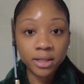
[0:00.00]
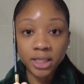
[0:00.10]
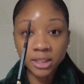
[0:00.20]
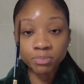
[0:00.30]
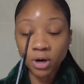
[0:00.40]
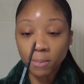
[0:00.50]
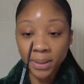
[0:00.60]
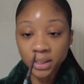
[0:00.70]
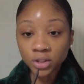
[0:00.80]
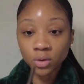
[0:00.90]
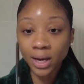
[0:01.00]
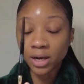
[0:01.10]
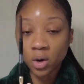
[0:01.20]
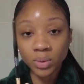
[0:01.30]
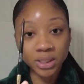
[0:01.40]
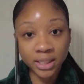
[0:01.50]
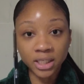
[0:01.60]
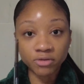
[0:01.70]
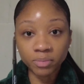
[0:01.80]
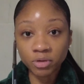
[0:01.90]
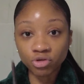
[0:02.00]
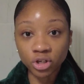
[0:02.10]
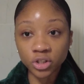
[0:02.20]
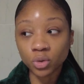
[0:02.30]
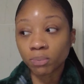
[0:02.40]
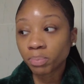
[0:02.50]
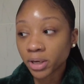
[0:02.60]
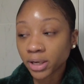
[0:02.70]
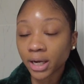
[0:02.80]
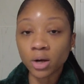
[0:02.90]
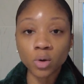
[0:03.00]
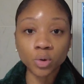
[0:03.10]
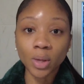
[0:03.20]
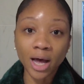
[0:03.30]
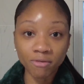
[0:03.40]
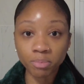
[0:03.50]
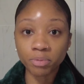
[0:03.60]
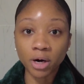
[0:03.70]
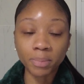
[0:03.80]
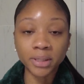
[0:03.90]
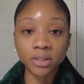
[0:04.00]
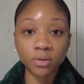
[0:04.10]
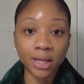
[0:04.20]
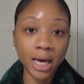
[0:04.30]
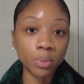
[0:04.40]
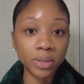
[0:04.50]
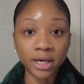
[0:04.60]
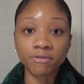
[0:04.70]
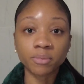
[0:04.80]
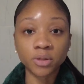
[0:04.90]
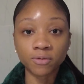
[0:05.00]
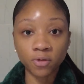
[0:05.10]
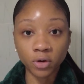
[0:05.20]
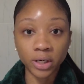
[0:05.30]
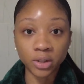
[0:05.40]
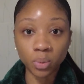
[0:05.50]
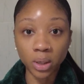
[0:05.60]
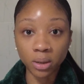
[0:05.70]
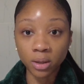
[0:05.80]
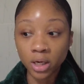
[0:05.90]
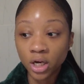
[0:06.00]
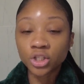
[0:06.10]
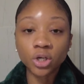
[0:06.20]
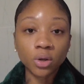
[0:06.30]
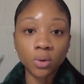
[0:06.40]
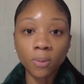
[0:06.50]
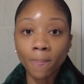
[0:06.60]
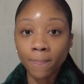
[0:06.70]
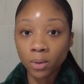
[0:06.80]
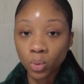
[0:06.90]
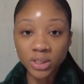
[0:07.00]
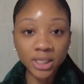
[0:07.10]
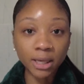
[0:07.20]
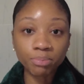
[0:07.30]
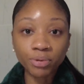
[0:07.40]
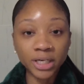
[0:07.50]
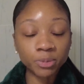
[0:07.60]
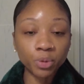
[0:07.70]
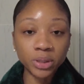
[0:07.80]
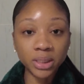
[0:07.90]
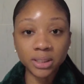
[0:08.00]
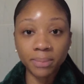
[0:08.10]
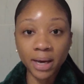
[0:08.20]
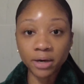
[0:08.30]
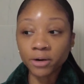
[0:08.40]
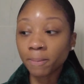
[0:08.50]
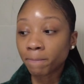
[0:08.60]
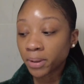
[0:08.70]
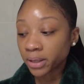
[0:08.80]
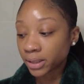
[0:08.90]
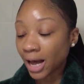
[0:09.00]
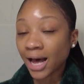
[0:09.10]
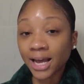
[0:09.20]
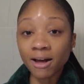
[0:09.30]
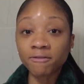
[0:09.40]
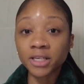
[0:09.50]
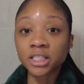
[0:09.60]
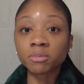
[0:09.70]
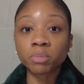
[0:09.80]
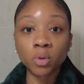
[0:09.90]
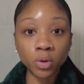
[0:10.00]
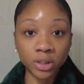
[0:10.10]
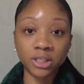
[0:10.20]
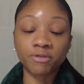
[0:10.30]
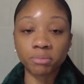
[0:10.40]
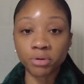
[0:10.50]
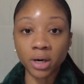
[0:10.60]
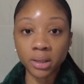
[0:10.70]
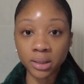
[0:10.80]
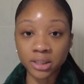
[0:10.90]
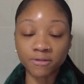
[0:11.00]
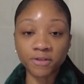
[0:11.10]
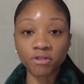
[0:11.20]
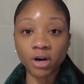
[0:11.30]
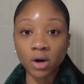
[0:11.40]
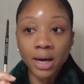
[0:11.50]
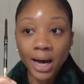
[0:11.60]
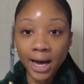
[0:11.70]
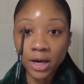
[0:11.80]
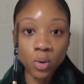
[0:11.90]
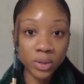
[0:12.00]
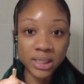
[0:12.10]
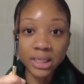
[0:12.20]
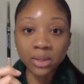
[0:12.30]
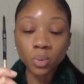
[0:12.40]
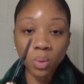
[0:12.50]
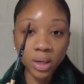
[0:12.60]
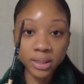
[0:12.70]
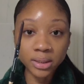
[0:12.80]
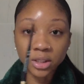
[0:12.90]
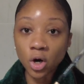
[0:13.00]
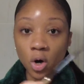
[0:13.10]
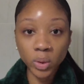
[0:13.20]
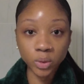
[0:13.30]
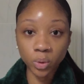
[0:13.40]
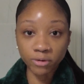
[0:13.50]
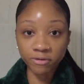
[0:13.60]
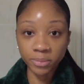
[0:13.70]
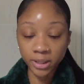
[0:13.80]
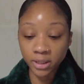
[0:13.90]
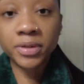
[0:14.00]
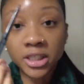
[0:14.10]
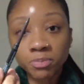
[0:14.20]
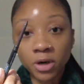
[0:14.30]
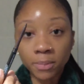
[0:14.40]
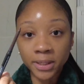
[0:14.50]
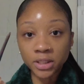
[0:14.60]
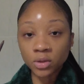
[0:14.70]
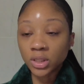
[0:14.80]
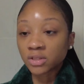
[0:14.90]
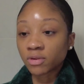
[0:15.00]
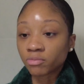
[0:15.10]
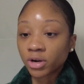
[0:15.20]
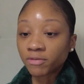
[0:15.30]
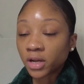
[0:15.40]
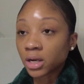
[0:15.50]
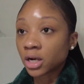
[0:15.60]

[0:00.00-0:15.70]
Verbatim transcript: This brow pencil, I always get this from the drugstore, but I also have a brow pencil that I would get from Sephora as well. So once again, price point doesn't matter, but I have explored different products to figure out I only need one to always work for me. This brow pencil is from Revlon